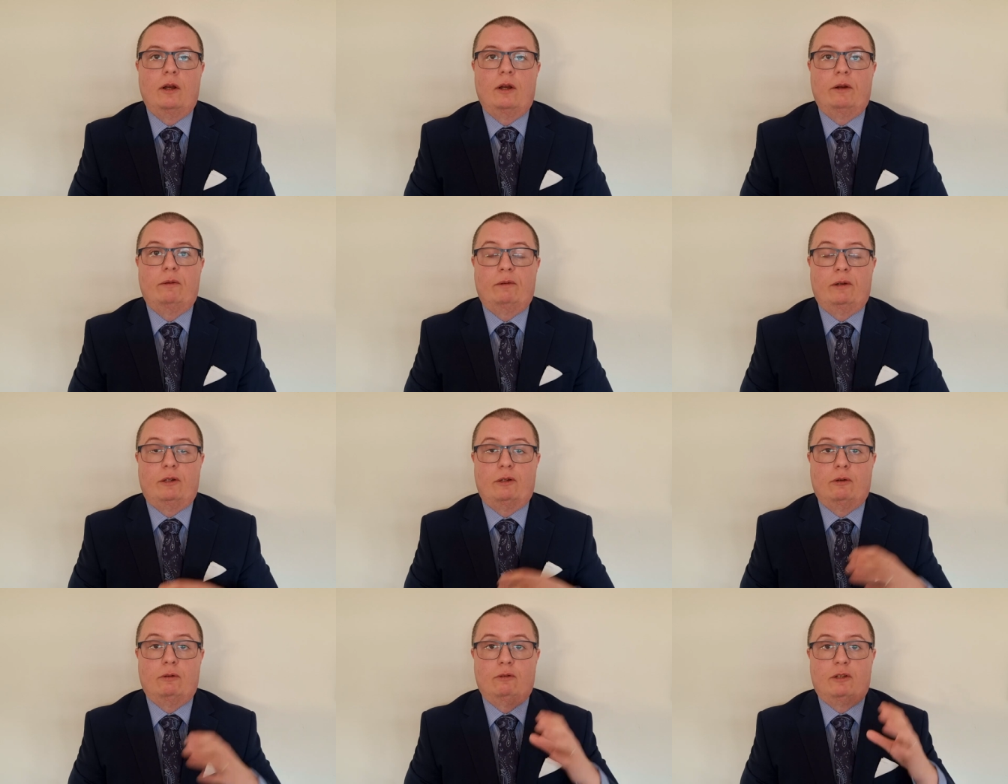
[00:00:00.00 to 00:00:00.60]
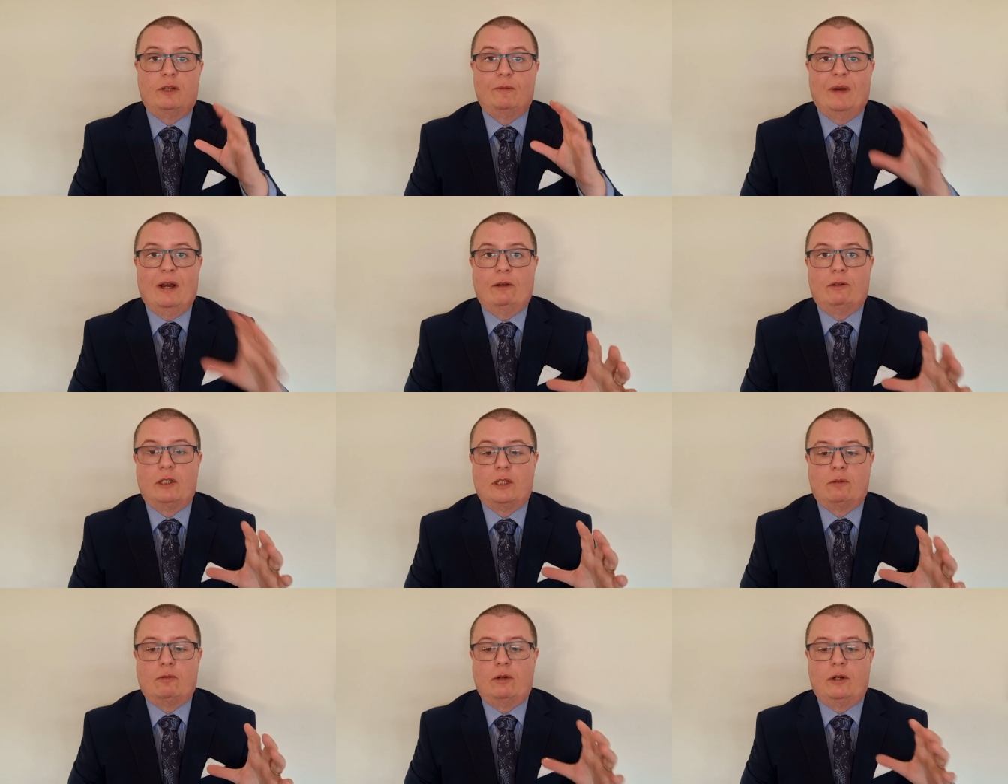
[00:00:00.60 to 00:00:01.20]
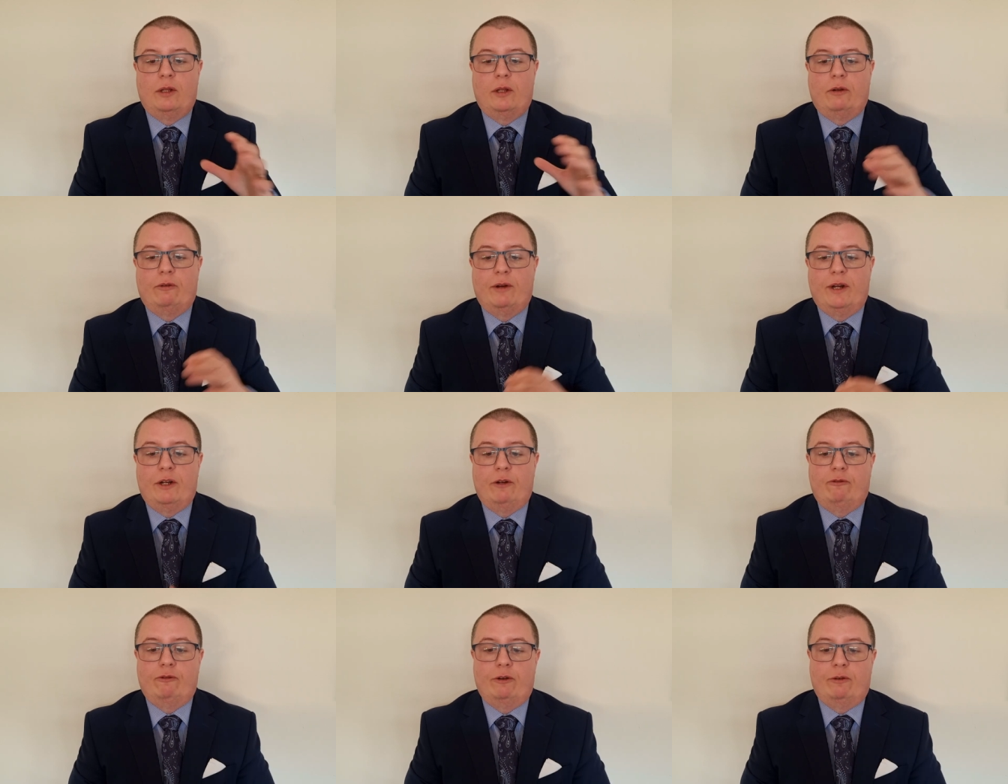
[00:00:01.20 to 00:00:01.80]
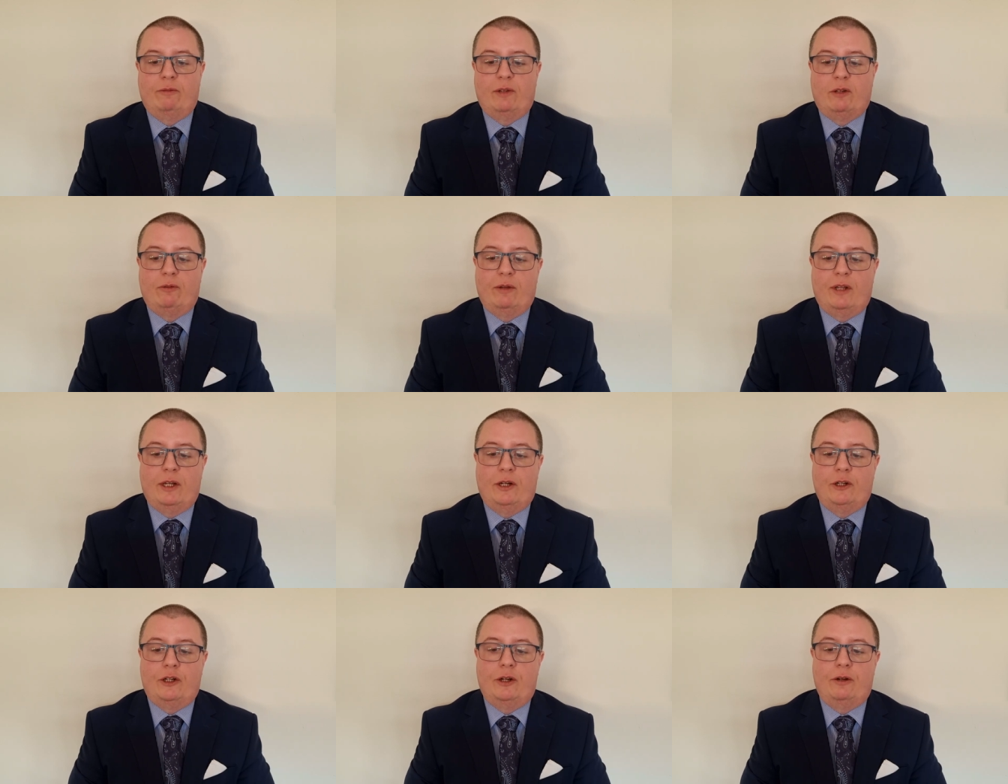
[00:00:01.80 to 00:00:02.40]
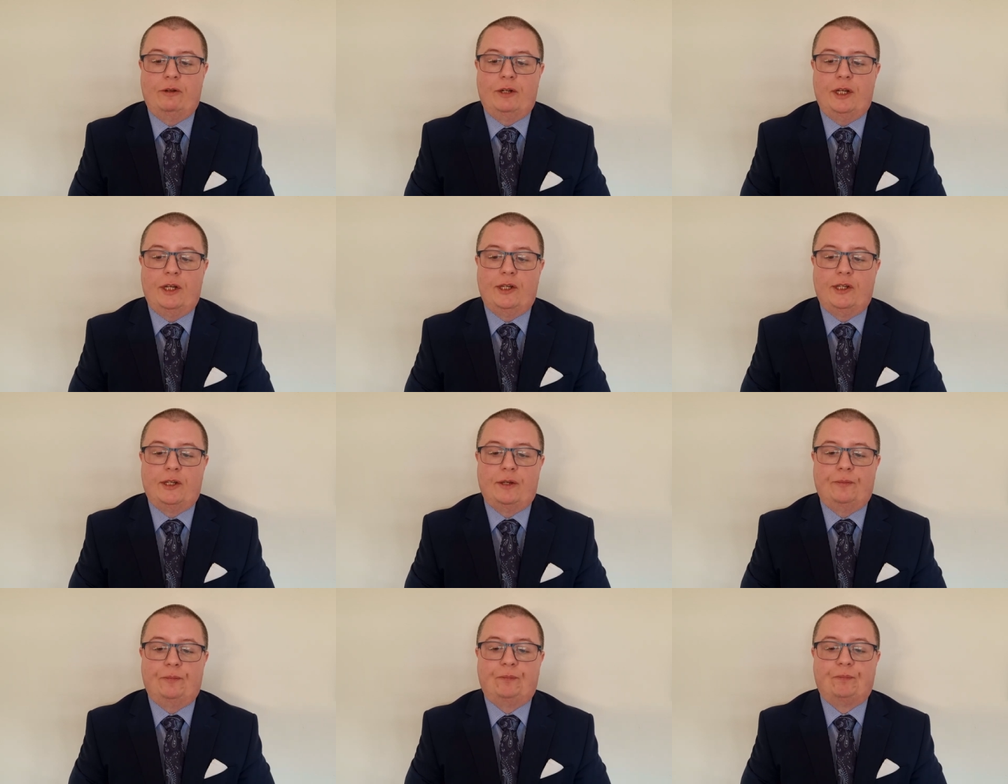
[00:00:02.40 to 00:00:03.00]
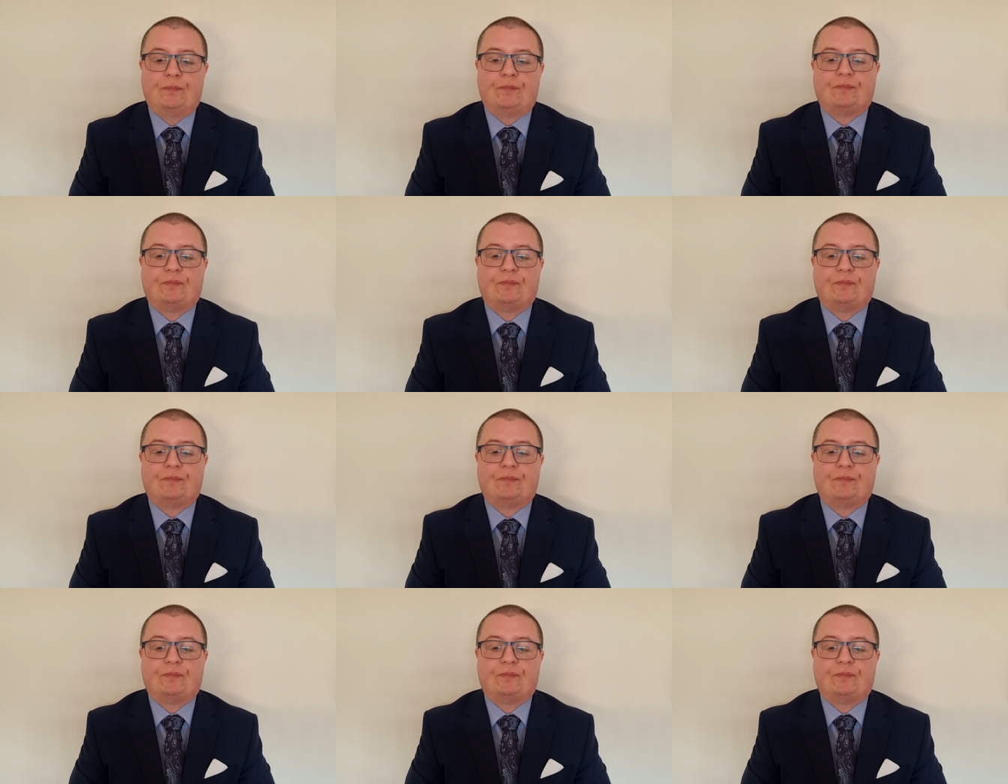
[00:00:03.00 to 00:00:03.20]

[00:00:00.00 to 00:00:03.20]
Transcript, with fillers: who we talked about as one of the great groups within Judaism.